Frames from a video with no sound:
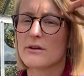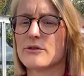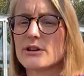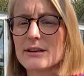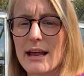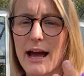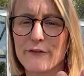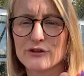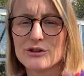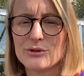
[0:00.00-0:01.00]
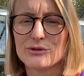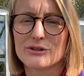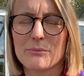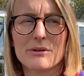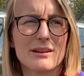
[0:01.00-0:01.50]
didn't have to use
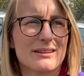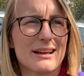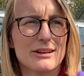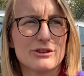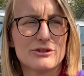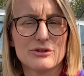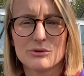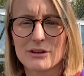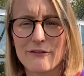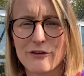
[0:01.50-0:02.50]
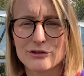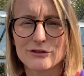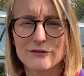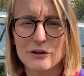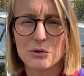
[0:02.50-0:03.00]
something that is using fossil
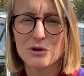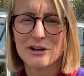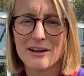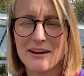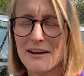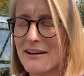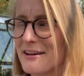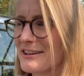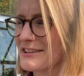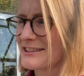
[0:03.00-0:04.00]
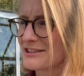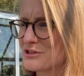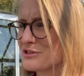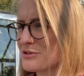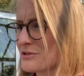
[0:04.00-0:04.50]
fuel, because that
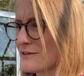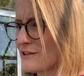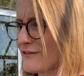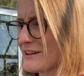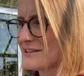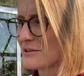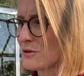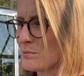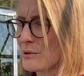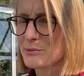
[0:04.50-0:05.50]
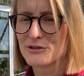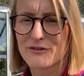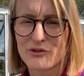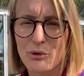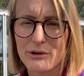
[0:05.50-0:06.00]
just sort of defeats the whole purpose of
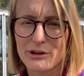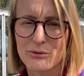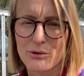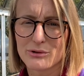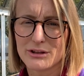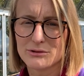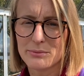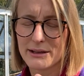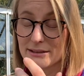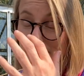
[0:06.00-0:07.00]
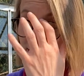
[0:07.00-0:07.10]
growing your own a little bit.